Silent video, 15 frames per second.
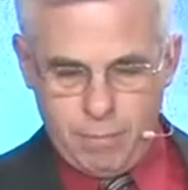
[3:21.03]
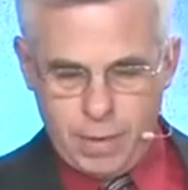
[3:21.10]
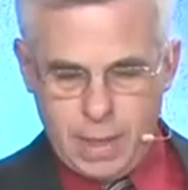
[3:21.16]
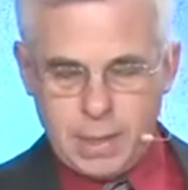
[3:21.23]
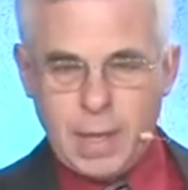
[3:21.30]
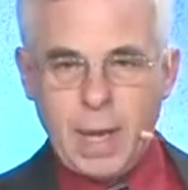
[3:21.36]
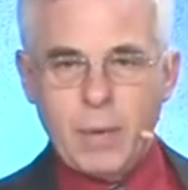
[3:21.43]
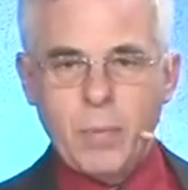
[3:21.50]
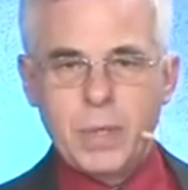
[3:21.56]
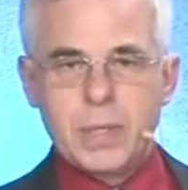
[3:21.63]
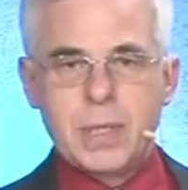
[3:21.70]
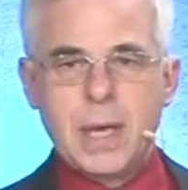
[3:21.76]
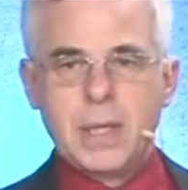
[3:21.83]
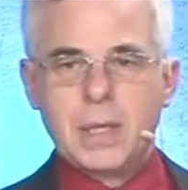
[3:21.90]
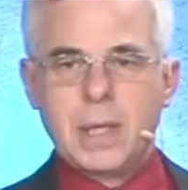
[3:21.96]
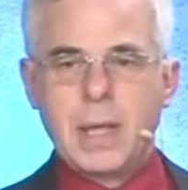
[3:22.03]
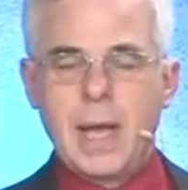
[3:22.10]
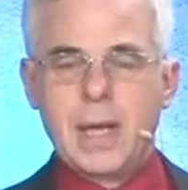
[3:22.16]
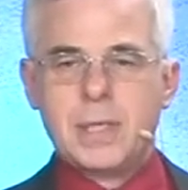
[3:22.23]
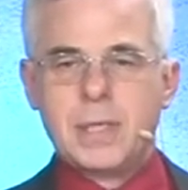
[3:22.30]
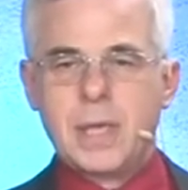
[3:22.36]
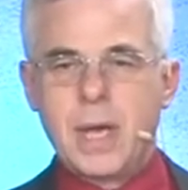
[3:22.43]
and like we said in the
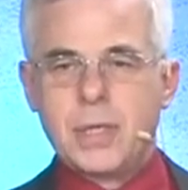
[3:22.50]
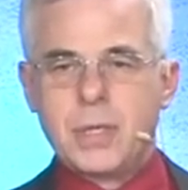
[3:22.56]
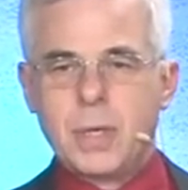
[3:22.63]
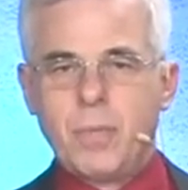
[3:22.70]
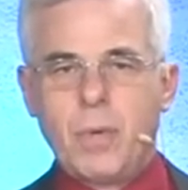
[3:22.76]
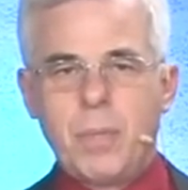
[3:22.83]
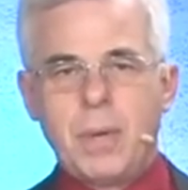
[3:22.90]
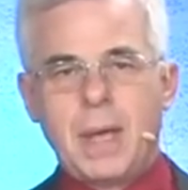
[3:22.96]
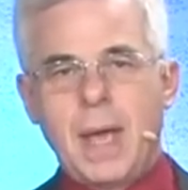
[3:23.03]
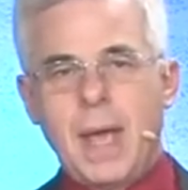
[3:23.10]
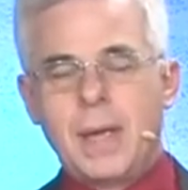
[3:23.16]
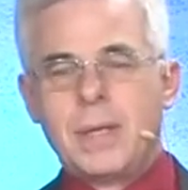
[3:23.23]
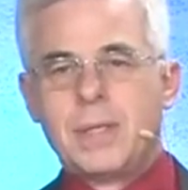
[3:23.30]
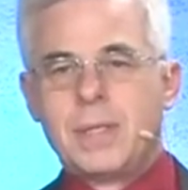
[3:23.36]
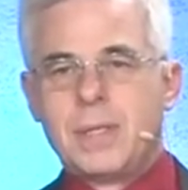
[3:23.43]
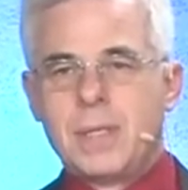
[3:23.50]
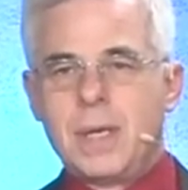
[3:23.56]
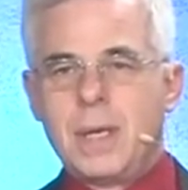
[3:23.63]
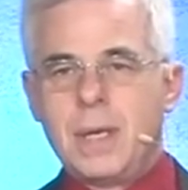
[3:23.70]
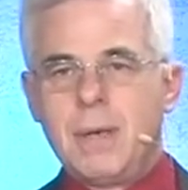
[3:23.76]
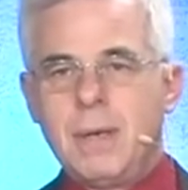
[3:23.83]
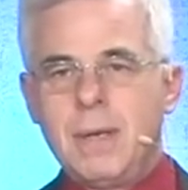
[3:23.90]
last session, we began to
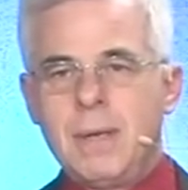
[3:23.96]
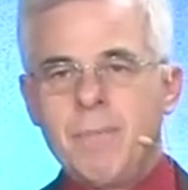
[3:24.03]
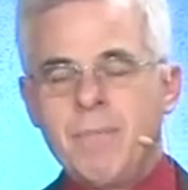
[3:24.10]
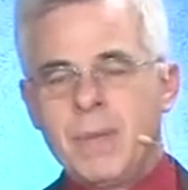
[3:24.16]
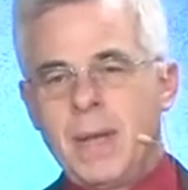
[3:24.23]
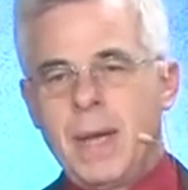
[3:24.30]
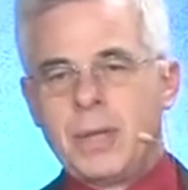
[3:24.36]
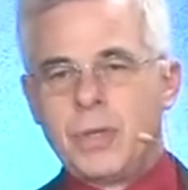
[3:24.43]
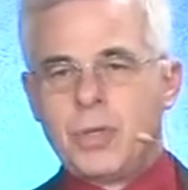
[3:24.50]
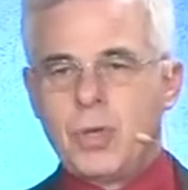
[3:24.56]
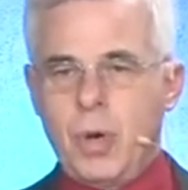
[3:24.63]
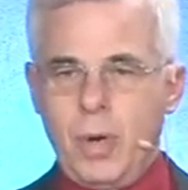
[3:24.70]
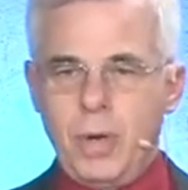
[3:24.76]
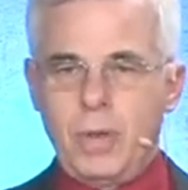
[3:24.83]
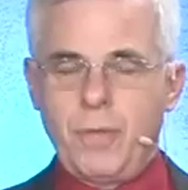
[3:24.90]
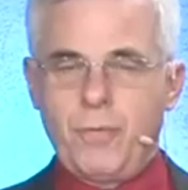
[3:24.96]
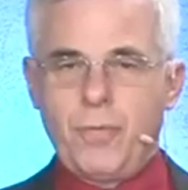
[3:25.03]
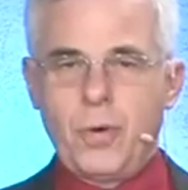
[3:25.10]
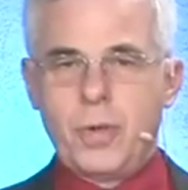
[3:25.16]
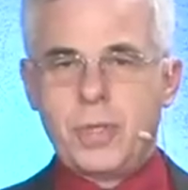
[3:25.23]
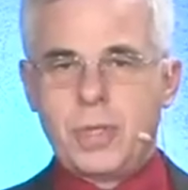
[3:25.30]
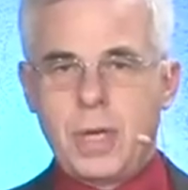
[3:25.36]
see at the turn of the
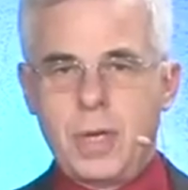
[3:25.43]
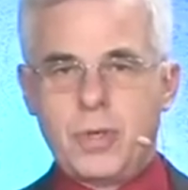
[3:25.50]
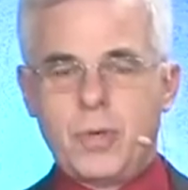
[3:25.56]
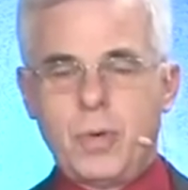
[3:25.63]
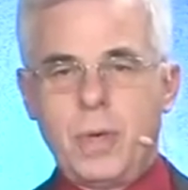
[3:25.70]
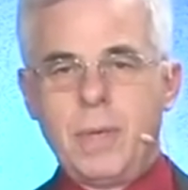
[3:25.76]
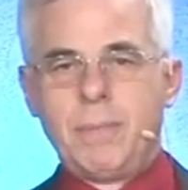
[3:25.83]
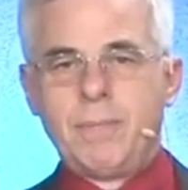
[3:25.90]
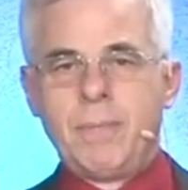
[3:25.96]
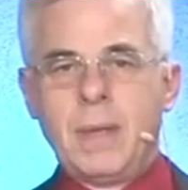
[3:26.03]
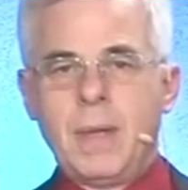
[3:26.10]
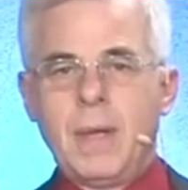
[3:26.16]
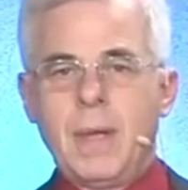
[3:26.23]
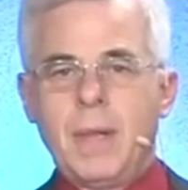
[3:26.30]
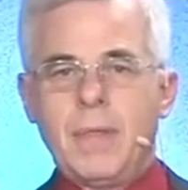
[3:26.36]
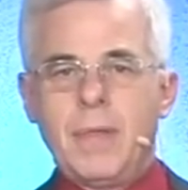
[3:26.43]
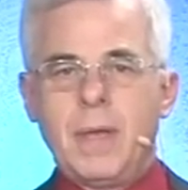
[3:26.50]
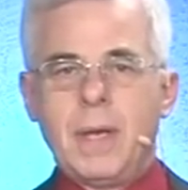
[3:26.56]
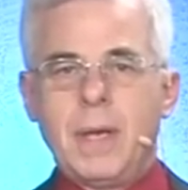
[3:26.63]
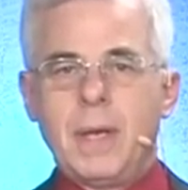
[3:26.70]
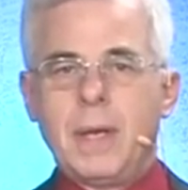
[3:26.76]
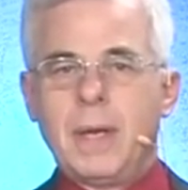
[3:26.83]
first century
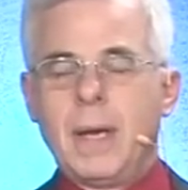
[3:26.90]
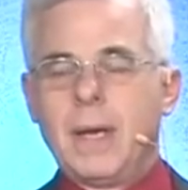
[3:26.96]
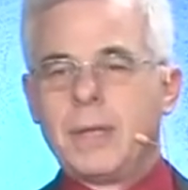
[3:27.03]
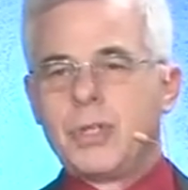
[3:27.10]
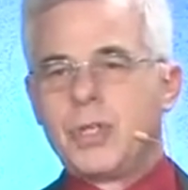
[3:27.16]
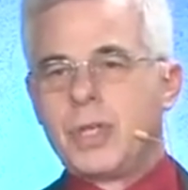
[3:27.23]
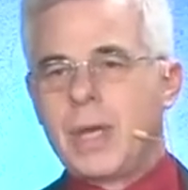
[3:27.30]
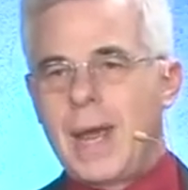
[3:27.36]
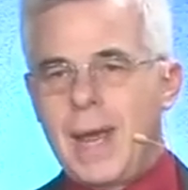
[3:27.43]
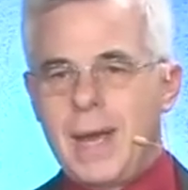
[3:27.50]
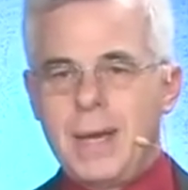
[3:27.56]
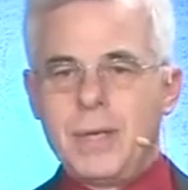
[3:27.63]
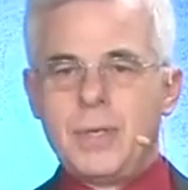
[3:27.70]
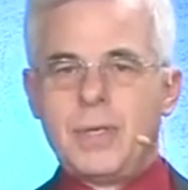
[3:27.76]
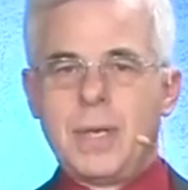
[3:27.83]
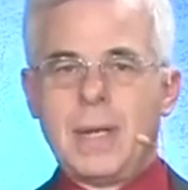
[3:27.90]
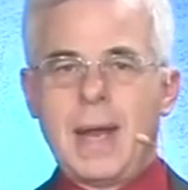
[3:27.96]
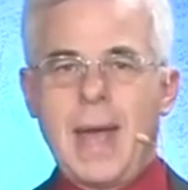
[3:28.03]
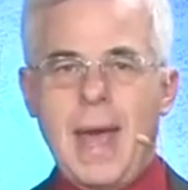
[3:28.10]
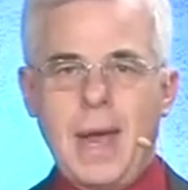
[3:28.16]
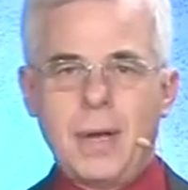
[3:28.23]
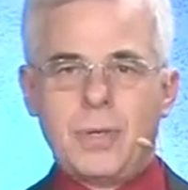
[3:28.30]
the change in
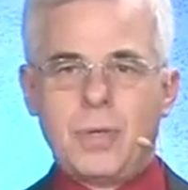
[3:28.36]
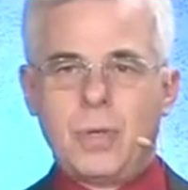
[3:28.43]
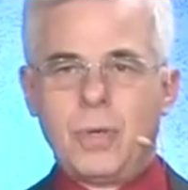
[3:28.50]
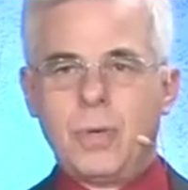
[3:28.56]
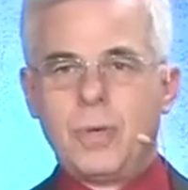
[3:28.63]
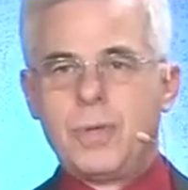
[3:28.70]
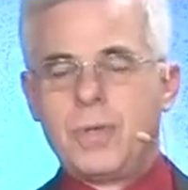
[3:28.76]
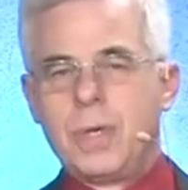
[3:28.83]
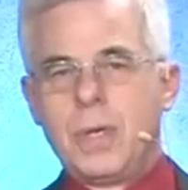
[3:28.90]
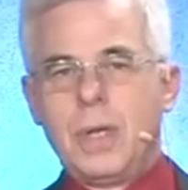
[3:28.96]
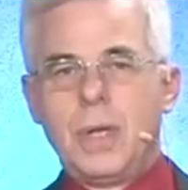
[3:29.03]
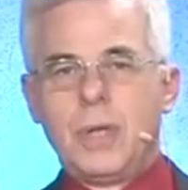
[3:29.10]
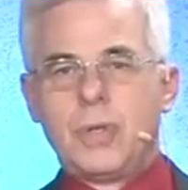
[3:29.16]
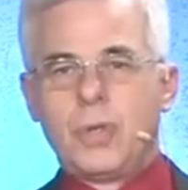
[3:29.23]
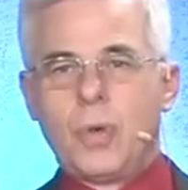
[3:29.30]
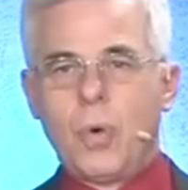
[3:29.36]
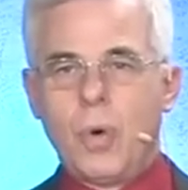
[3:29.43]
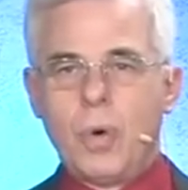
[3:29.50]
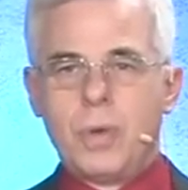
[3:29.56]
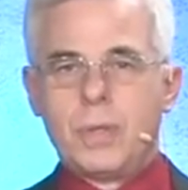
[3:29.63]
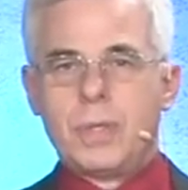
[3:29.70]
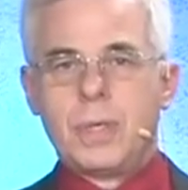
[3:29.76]
attitudes
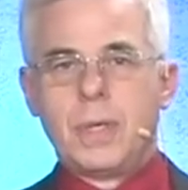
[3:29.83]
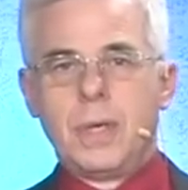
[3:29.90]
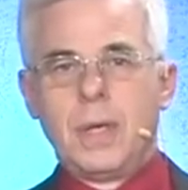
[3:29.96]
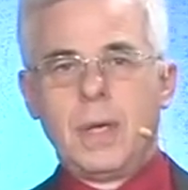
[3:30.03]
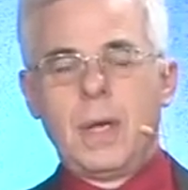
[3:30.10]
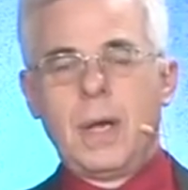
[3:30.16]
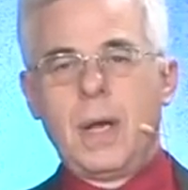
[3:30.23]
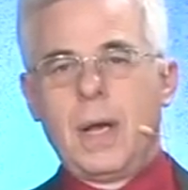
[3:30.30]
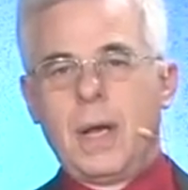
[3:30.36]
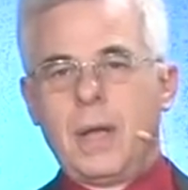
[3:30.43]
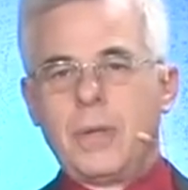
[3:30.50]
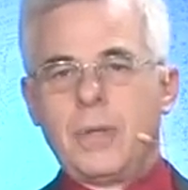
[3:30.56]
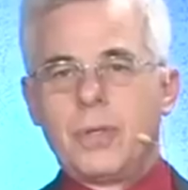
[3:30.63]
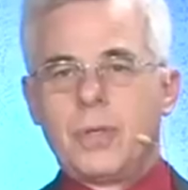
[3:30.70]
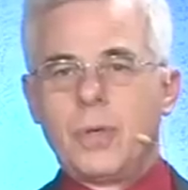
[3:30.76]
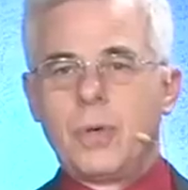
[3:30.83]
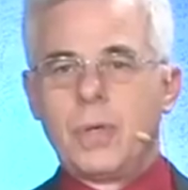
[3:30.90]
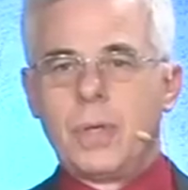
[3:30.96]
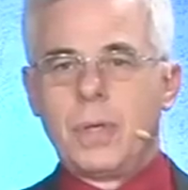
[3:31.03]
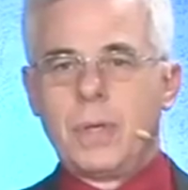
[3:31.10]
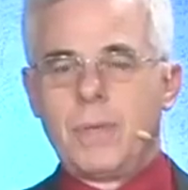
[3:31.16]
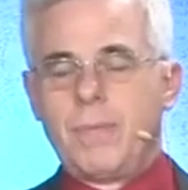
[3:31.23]
towards
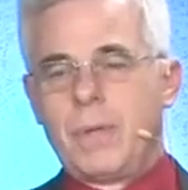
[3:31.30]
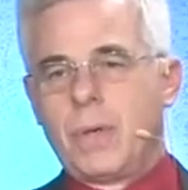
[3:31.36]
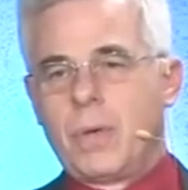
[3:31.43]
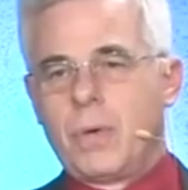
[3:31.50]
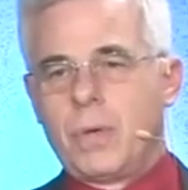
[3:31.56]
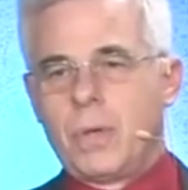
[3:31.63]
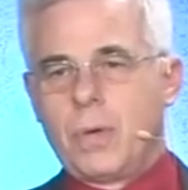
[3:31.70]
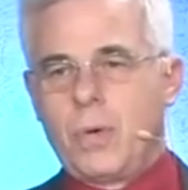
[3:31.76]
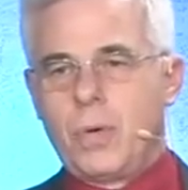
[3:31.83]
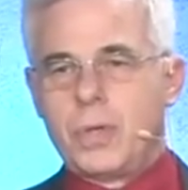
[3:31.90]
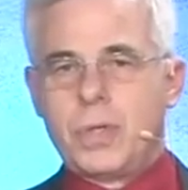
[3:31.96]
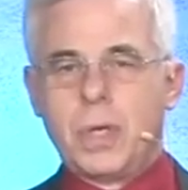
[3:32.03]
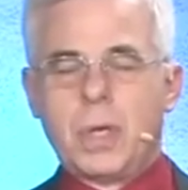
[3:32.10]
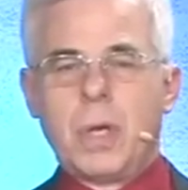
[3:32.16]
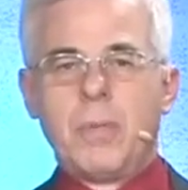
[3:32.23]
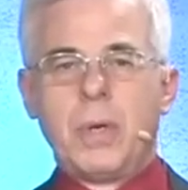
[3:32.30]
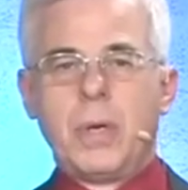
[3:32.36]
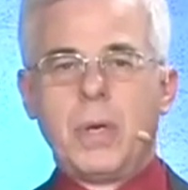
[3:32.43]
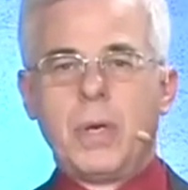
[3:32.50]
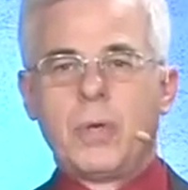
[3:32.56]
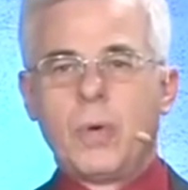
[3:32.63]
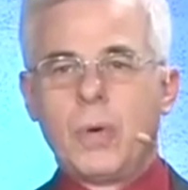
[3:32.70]
the Christian
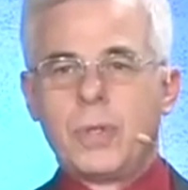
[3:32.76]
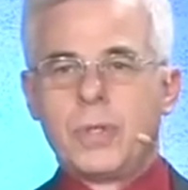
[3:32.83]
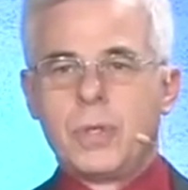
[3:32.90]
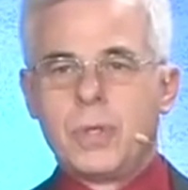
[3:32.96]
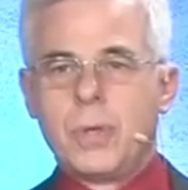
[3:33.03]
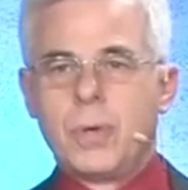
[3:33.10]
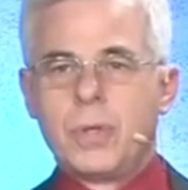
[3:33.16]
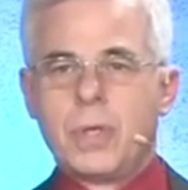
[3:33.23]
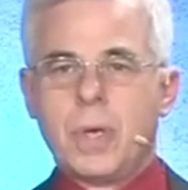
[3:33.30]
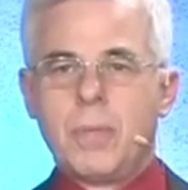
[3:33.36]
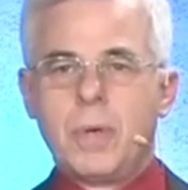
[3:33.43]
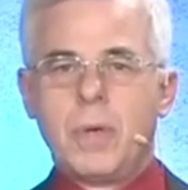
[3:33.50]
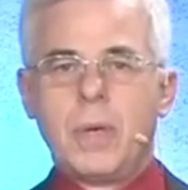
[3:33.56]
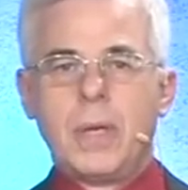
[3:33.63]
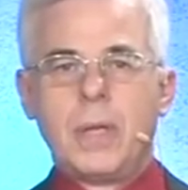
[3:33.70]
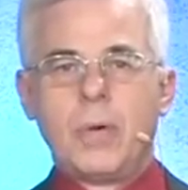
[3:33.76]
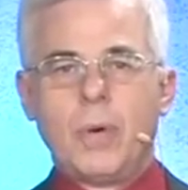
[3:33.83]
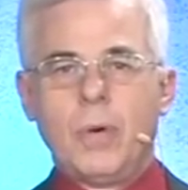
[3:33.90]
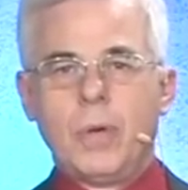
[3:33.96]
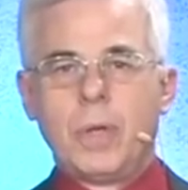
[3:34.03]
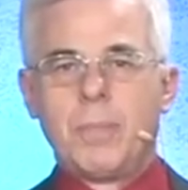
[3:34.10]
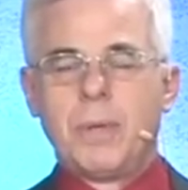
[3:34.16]
community, towards the Jewish community, the
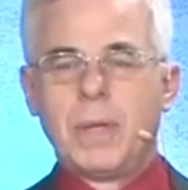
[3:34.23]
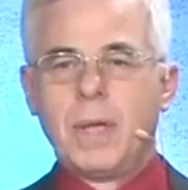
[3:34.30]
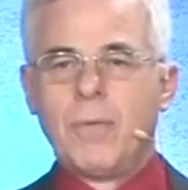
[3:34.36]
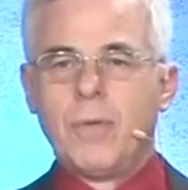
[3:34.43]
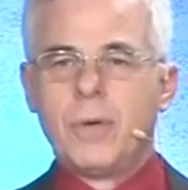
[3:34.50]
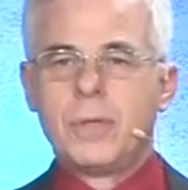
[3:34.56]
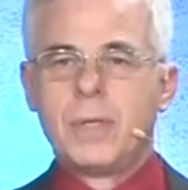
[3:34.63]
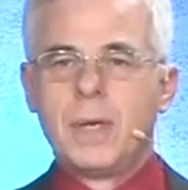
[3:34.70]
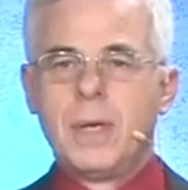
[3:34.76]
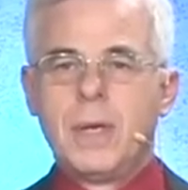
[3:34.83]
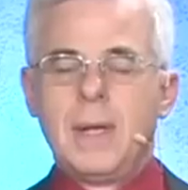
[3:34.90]
early believers,